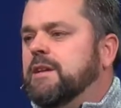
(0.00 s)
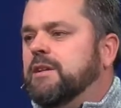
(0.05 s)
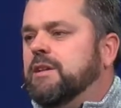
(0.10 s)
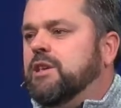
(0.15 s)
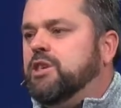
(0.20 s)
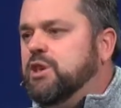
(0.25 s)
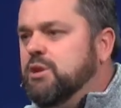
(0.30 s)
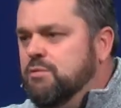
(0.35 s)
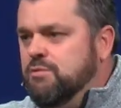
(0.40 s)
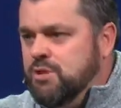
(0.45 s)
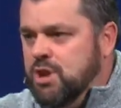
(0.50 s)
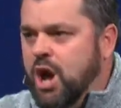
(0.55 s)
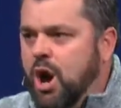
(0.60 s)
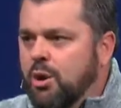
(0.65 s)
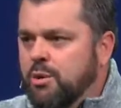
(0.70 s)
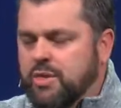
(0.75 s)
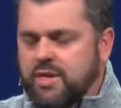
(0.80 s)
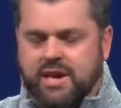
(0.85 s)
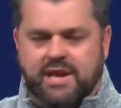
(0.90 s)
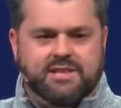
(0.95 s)
Now, you
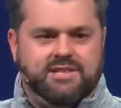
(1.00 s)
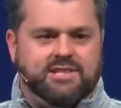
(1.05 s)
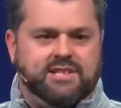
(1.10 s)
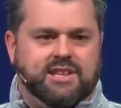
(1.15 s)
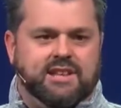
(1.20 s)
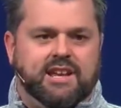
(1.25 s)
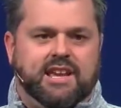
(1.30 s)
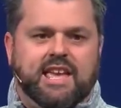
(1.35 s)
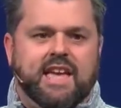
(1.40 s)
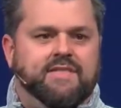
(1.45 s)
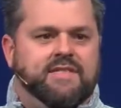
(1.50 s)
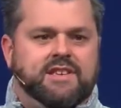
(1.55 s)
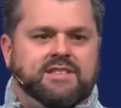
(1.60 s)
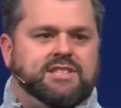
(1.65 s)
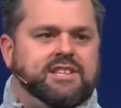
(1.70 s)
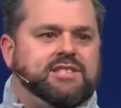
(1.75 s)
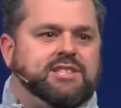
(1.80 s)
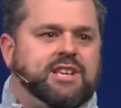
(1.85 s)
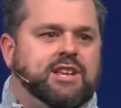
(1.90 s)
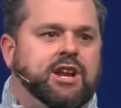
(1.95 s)
know this, and again,
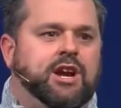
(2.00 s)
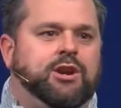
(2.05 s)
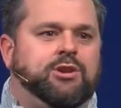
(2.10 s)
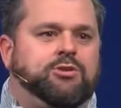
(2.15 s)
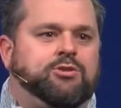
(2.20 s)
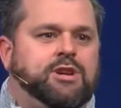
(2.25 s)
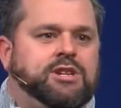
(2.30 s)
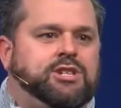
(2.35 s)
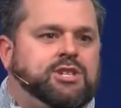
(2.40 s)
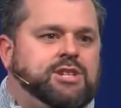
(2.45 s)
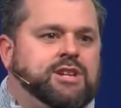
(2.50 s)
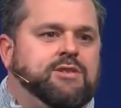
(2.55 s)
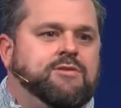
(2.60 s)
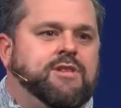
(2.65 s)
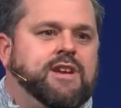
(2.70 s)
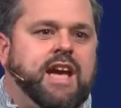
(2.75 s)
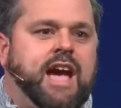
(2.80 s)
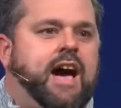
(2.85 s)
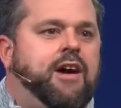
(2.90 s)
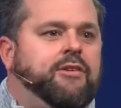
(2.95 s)
this isn't a Christian
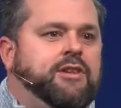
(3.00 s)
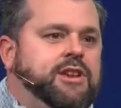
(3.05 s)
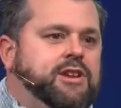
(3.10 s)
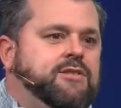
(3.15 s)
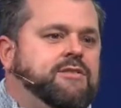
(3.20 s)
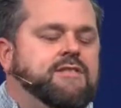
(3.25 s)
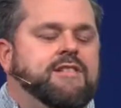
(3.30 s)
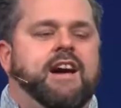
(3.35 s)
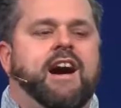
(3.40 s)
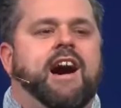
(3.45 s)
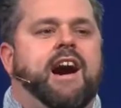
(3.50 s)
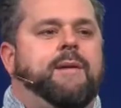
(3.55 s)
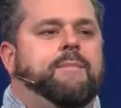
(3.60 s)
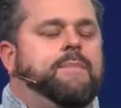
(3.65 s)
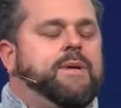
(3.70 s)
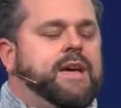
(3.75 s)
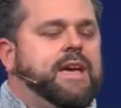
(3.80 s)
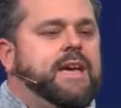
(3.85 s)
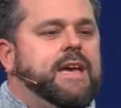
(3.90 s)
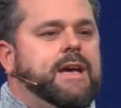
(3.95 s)
reality or
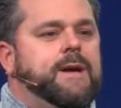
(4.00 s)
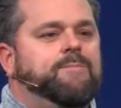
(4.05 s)
not, but